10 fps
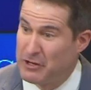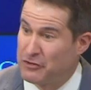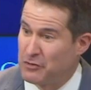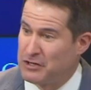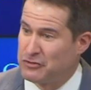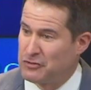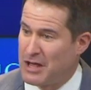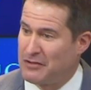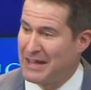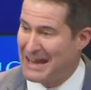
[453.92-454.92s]
The
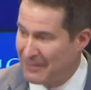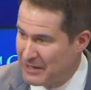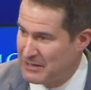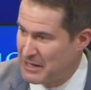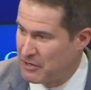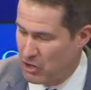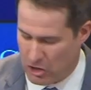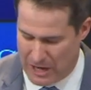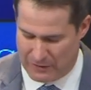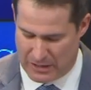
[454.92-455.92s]
administration has alienated
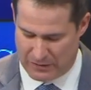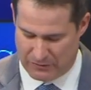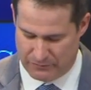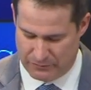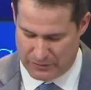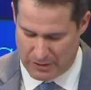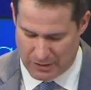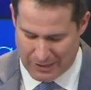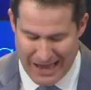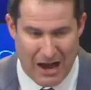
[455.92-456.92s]
our allies,
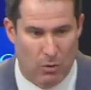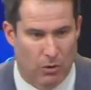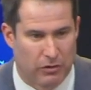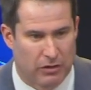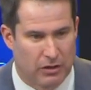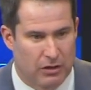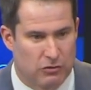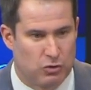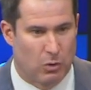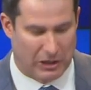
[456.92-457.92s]
cowered
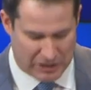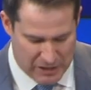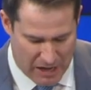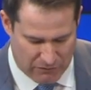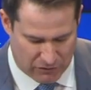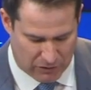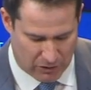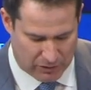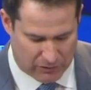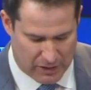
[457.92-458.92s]
to our key
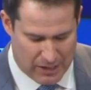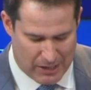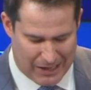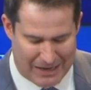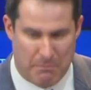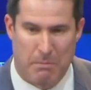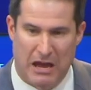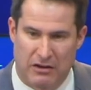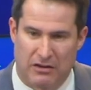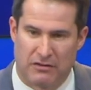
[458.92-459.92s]
adversaries, and
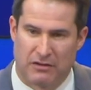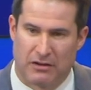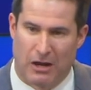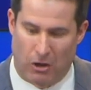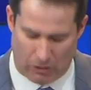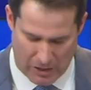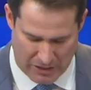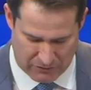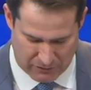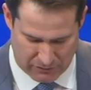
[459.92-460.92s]
abandoned our
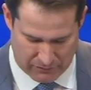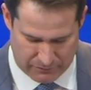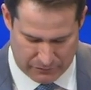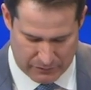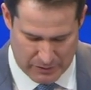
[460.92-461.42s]
alliances.